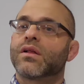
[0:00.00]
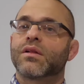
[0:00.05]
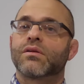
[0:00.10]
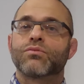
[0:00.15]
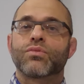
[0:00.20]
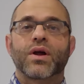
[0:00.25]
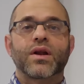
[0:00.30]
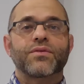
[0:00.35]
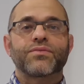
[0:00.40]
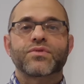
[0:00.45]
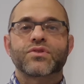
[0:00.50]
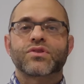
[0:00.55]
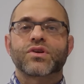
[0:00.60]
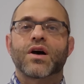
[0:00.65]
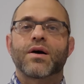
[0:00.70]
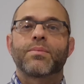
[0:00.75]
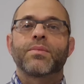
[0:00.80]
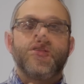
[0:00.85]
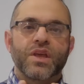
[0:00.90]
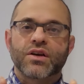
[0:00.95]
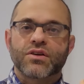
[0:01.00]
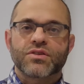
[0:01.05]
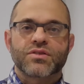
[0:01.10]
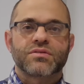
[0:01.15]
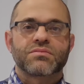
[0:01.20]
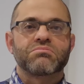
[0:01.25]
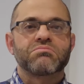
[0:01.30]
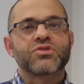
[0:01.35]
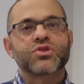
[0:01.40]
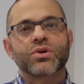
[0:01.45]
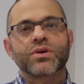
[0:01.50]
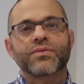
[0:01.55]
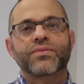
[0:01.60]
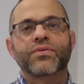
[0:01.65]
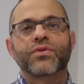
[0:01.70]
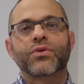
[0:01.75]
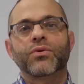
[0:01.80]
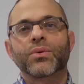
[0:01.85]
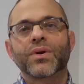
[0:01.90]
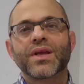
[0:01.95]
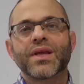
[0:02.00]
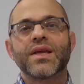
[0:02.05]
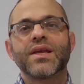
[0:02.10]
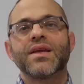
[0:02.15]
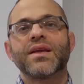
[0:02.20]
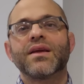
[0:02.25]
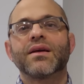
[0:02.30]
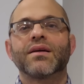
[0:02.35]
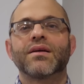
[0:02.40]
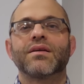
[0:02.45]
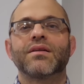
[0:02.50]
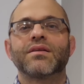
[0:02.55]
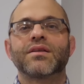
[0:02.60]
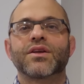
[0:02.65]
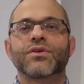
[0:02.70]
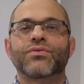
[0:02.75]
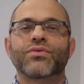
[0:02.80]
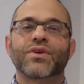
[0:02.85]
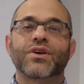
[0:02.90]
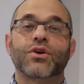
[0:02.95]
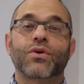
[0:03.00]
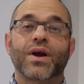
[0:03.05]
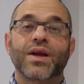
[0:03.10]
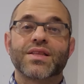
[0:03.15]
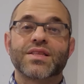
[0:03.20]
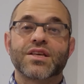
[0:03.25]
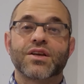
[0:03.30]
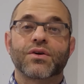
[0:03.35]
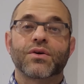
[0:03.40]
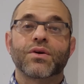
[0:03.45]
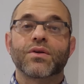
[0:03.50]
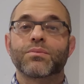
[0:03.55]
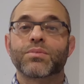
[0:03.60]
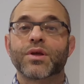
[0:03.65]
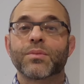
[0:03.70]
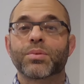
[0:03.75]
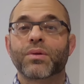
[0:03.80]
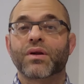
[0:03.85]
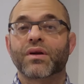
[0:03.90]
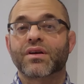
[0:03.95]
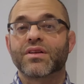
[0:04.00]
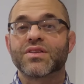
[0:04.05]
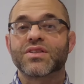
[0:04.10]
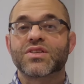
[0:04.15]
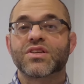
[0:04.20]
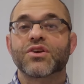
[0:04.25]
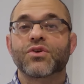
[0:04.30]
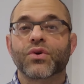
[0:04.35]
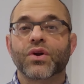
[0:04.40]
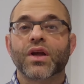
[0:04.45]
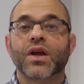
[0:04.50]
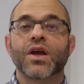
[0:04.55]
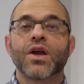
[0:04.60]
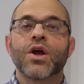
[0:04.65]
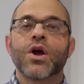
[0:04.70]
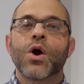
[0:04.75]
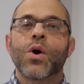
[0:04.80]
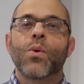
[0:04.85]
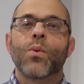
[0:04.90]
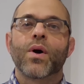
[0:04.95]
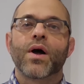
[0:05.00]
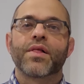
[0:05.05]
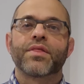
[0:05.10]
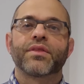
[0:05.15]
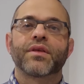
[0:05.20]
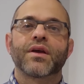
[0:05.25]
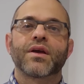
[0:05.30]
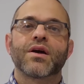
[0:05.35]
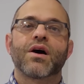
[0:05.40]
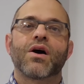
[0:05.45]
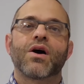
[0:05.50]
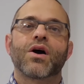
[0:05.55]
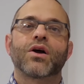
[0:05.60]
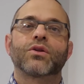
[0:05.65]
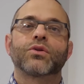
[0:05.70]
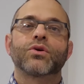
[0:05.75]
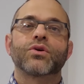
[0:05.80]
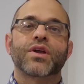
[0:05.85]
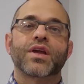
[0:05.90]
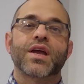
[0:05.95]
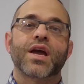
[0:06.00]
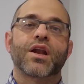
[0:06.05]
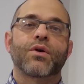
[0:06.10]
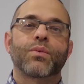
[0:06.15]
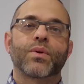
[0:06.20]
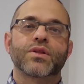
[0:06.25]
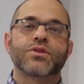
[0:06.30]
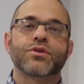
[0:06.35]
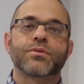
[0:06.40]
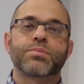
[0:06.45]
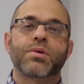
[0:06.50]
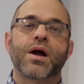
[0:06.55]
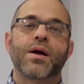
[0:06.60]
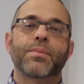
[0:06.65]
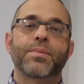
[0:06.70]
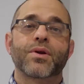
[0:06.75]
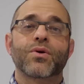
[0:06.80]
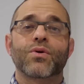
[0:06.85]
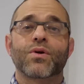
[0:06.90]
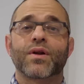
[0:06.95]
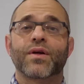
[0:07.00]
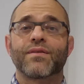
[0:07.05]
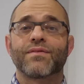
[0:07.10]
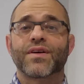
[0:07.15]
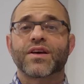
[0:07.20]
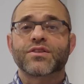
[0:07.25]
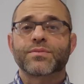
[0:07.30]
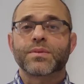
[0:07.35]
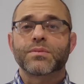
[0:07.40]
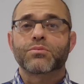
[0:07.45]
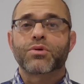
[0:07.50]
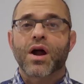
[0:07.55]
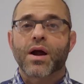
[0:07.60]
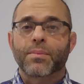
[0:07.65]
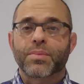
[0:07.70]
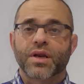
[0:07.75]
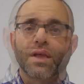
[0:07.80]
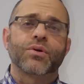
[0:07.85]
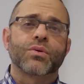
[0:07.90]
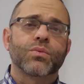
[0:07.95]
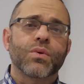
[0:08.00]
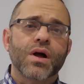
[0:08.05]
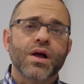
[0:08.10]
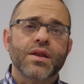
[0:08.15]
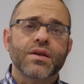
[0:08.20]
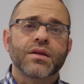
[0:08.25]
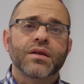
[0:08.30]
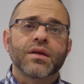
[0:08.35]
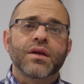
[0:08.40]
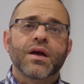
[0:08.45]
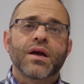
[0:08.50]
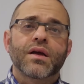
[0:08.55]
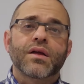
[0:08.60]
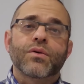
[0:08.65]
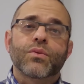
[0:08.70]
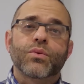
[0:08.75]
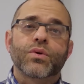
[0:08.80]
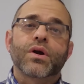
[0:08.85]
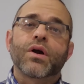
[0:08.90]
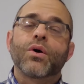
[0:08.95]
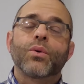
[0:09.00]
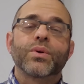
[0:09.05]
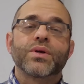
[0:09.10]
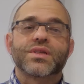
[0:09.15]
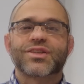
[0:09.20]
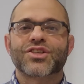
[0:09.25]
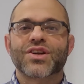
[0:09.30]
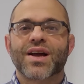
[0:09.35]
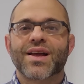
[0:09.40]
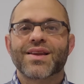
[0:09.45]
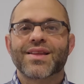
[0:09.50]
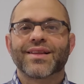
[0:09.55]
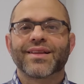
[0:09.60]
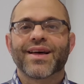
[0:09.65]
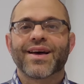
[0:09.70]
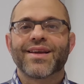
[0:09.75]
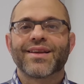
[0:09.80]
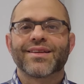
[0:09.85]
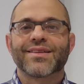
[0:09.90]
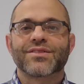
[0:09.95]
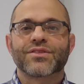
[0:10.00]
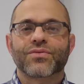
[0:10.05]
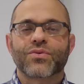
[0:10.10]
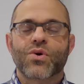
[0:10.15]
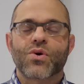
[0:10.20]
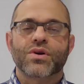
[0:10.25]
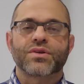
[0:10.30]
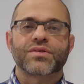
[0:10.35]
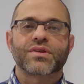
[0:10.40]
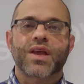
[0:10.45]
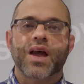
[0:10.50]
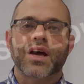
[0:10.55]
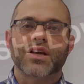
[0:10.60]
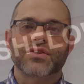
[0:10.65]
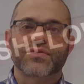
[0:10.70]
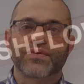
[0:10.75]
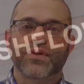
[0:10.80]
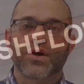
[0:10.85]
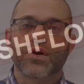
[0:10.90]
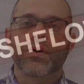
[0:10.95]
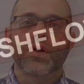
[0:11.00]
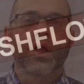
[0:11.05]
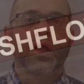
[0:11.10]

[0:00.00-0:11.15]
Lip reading: right off the top, there's sort of three different criterion people are considering when they are looking at a rental property or an investment property. Number one, we're always shiny light is of course cash flow,